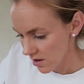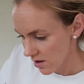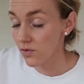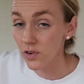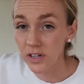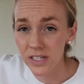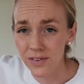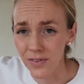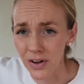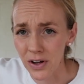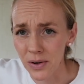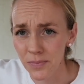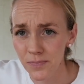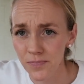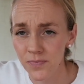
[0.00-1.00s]
First of
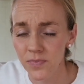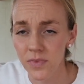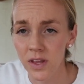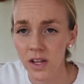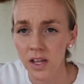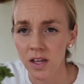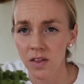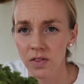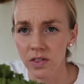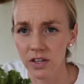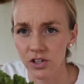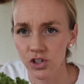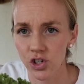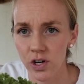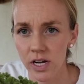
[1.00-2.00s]
all,
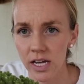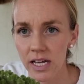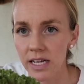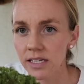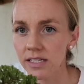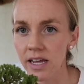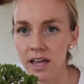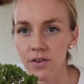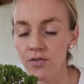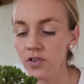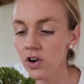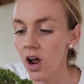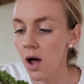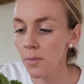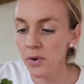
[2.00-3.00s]
this tree is like
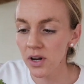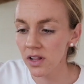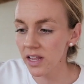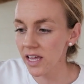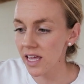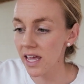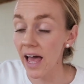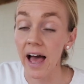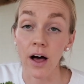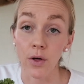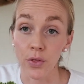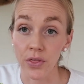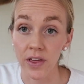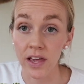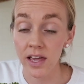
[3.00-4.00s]
phenomenally
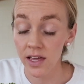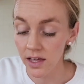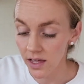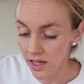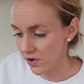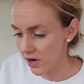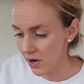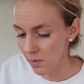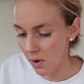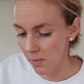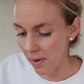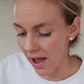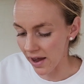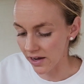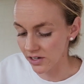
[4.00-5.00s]
healthy, very well
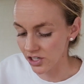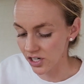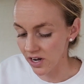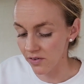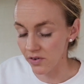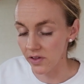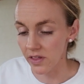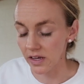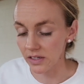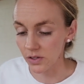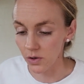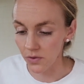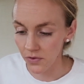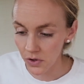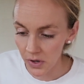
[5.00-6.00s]
packaged and everything. So
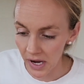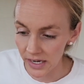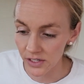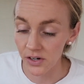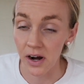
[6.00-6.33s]
if you guys are